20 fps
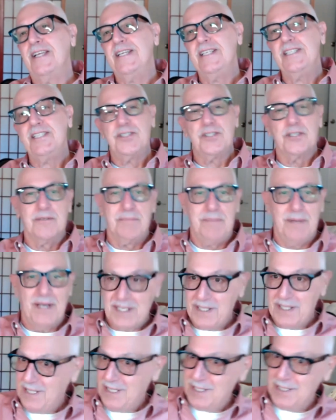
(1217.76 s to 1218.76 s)
Easter,
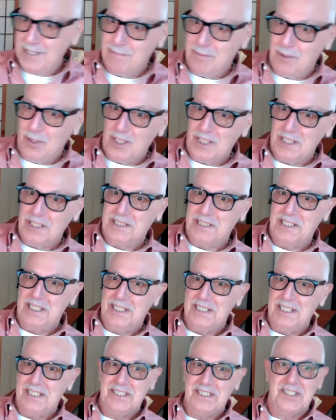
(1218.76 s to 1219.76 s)
but in the
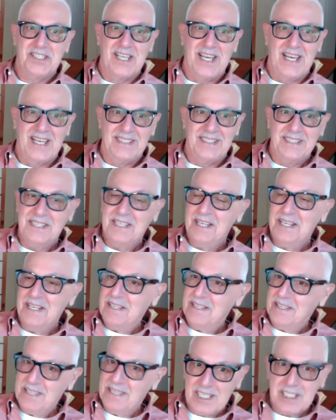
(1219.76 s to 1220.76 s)
bulletin it said,
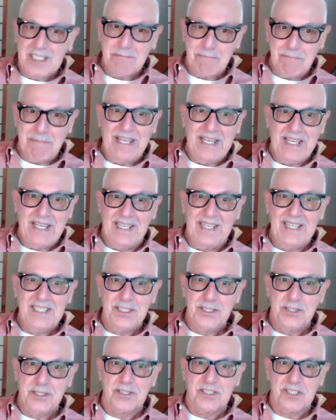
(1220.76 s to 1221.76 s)
this being
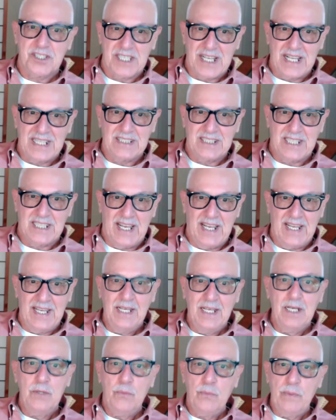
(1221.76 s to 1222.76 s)
Easter Sunday,
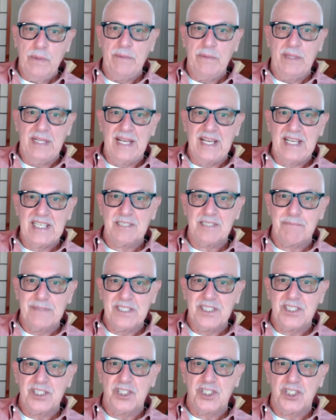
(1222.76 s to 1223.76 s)
we will ask
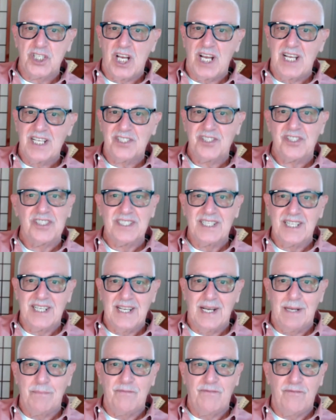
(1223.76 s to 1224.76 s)
Mrs. Johnson to
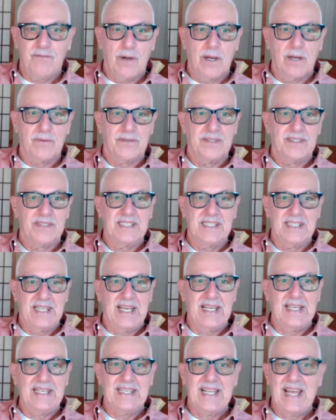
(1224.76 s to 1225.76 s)
come forward and
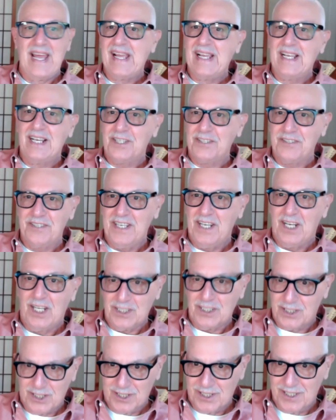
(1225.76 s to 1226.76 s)
lay an egg on the
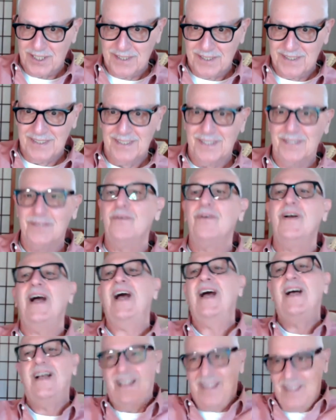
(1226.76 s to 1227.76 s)
altar.
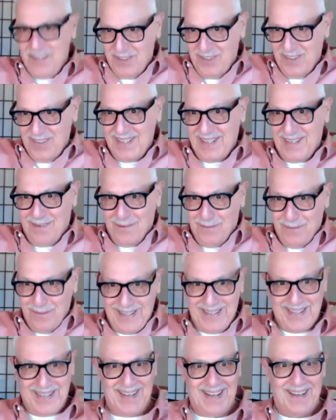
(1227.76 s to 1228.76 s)
Well, there
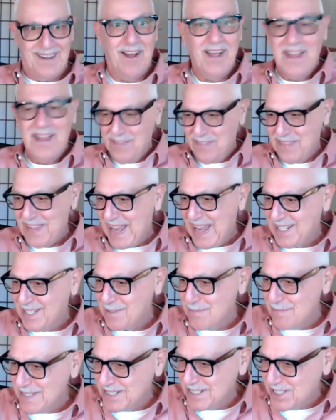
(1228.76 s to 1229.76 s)
we go. Thank you,
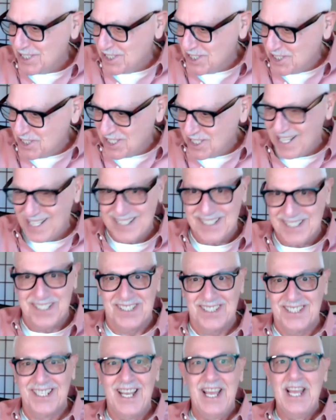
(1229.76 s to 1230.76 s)
Mrs.
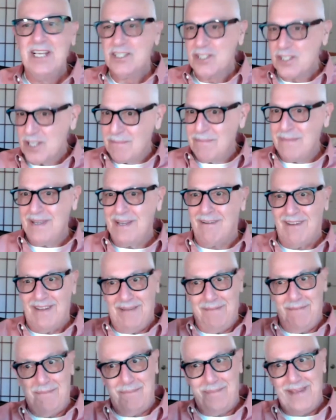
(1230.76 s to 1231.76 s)
Johnson. So, Mary,
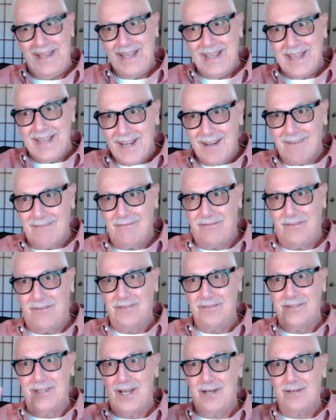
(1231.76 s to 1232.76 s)
be careful.
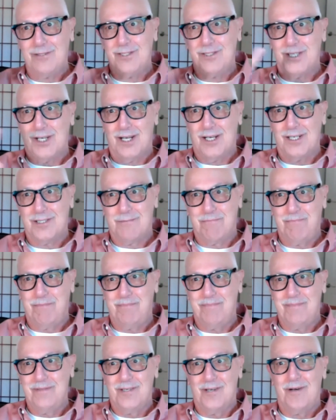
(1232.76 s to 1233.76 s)
No church,
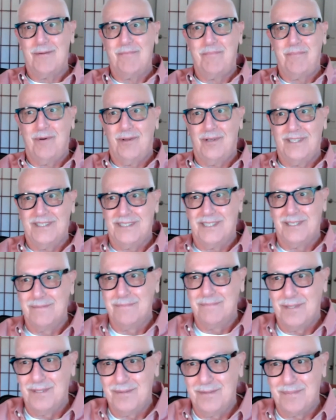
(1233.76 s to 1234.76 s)
no bulletin
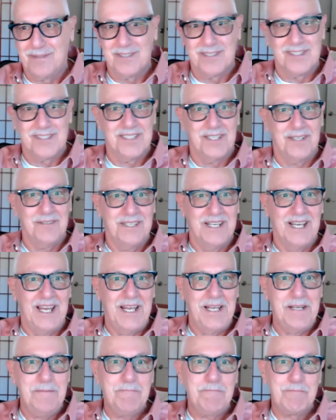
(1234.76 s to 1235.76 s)
bloopers,
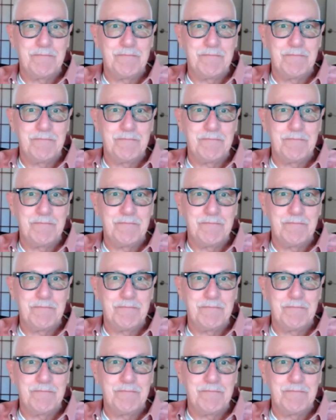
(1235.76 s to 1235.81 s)
okay?